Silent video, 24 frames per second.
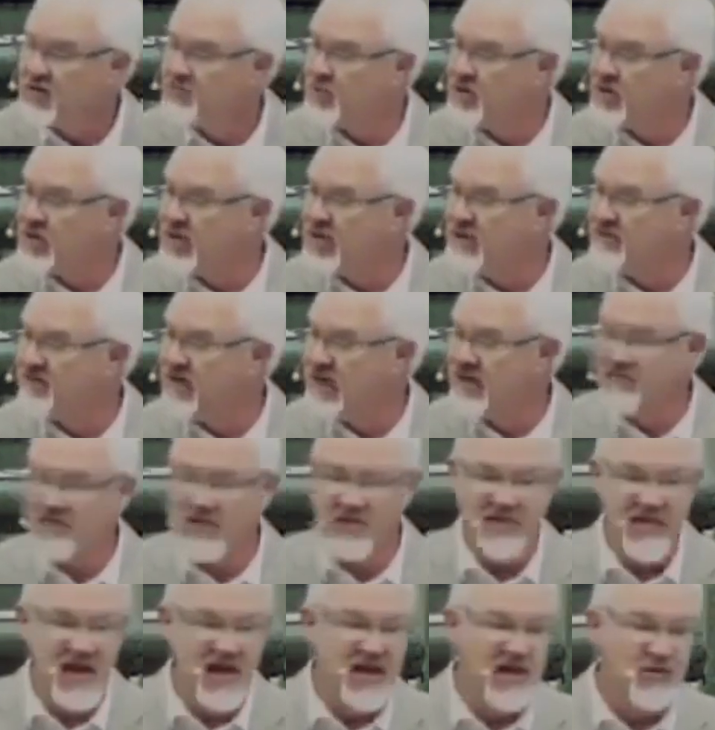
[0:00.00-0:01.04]
believe
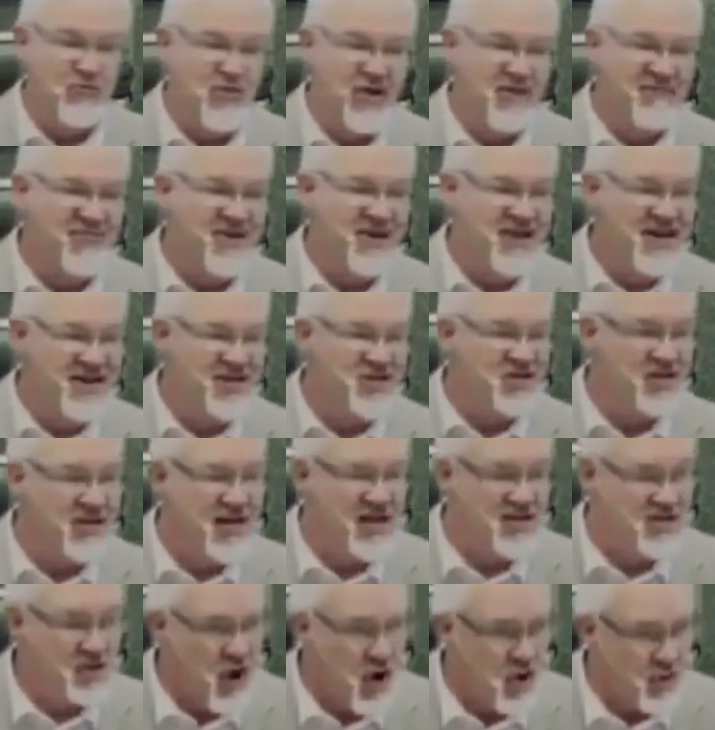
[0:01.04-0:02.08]
everything in Revelation
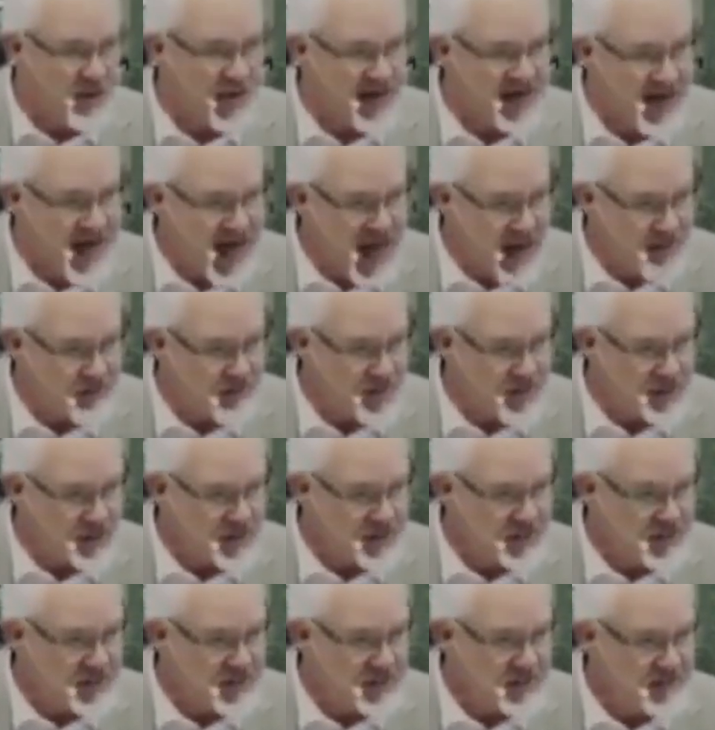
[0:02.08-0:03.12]
has already happened.
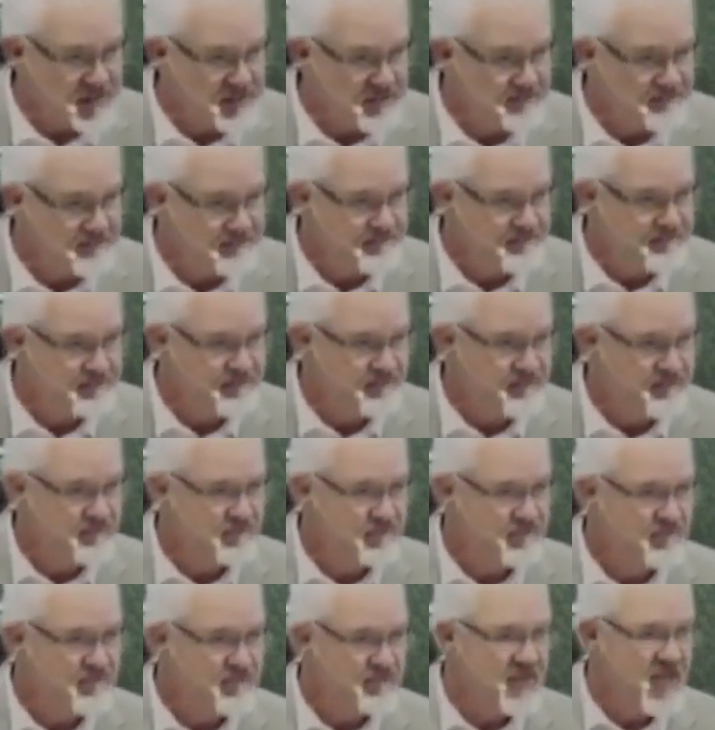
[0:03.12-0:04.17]

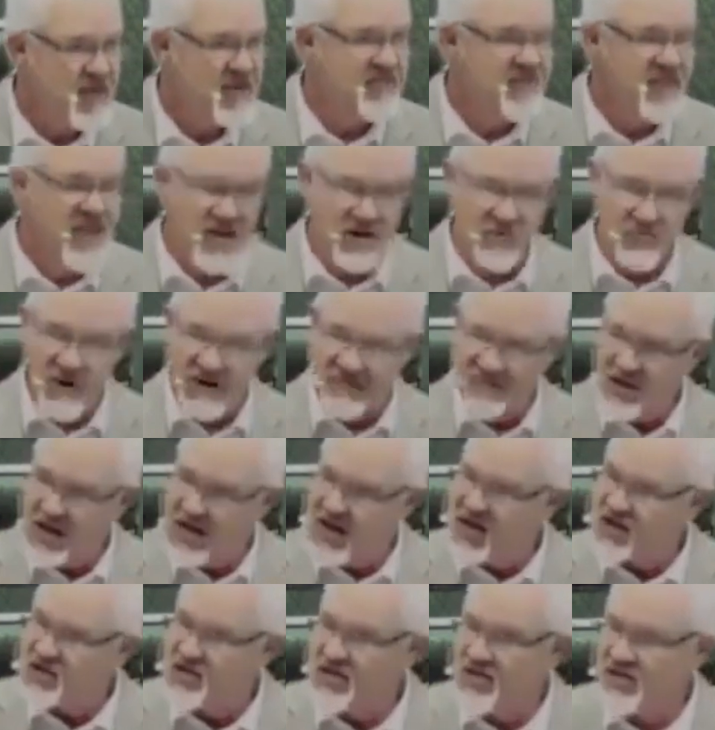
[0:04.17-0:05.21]
They think
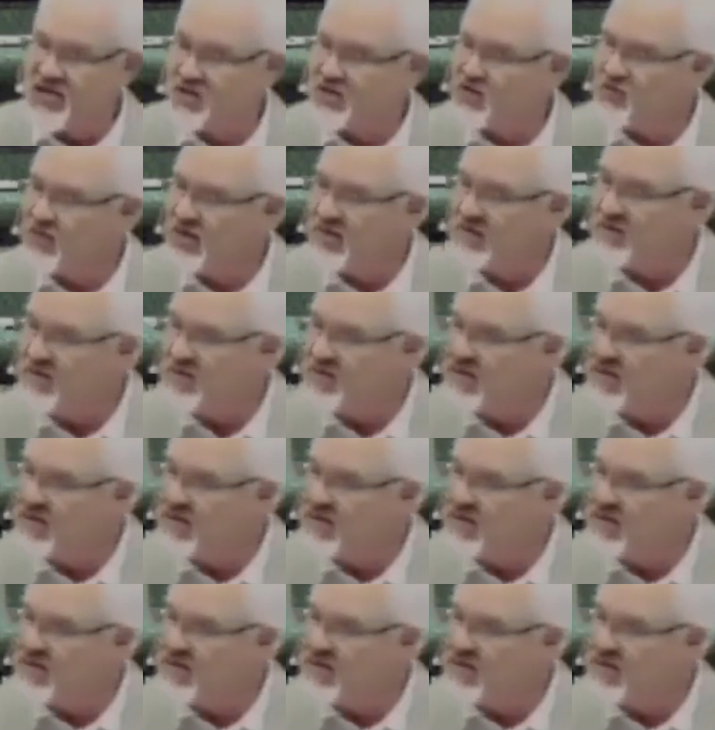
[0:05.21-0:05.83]
Revelation is written